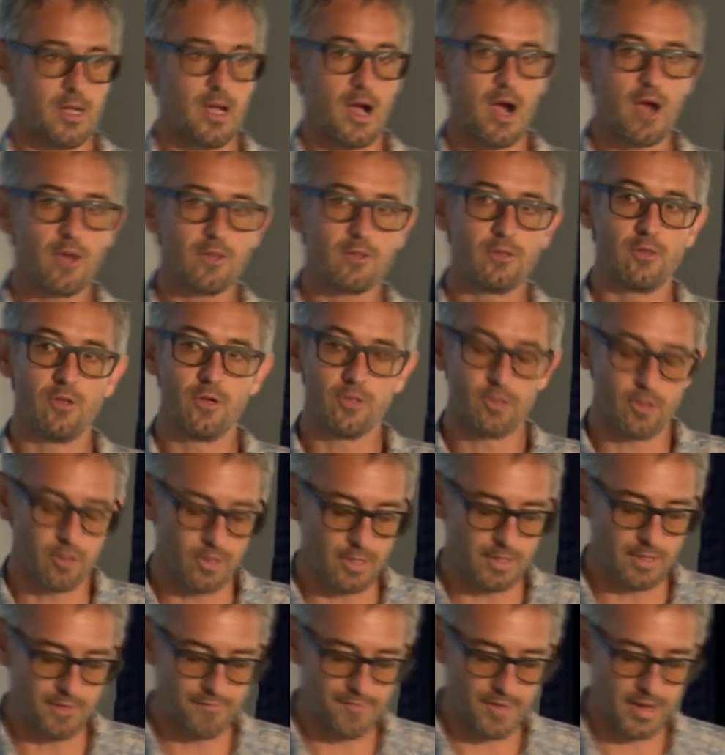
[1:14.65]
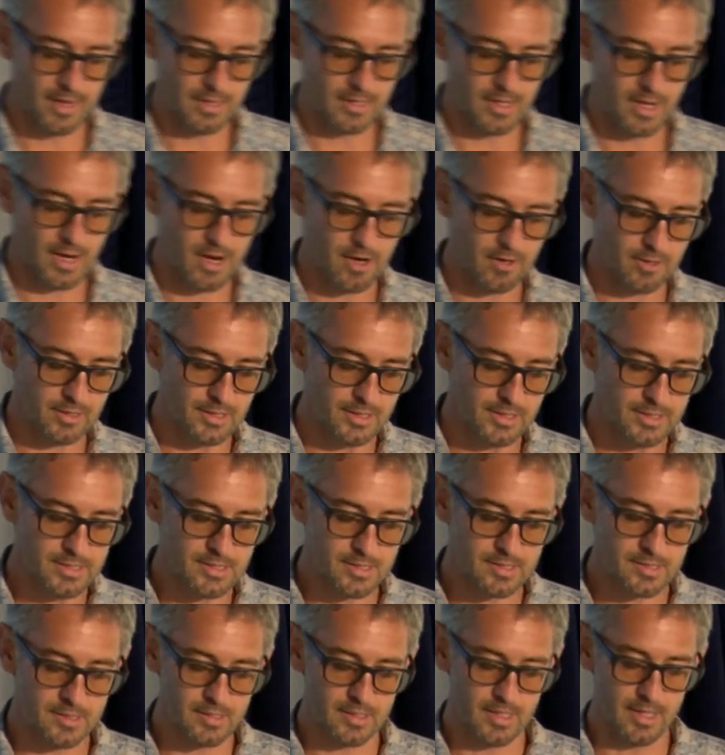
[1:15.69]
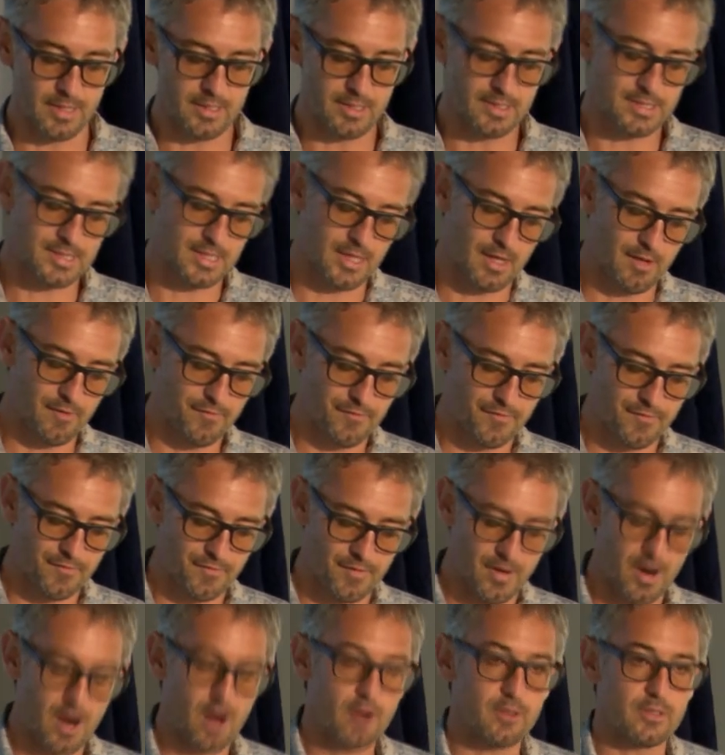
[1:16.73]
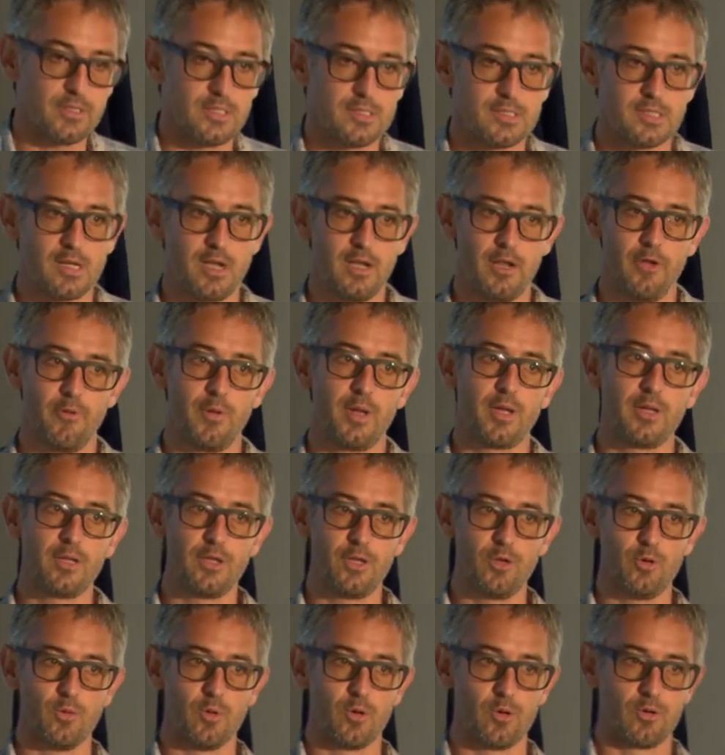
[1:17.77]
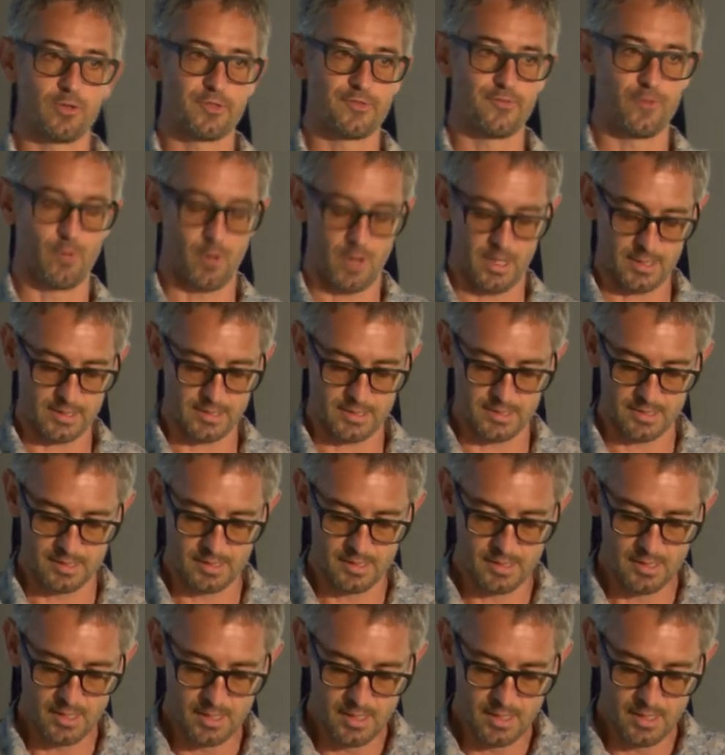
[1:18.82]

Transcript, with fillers: Art not only defined the artist and itself, art is clearing new worlds for us.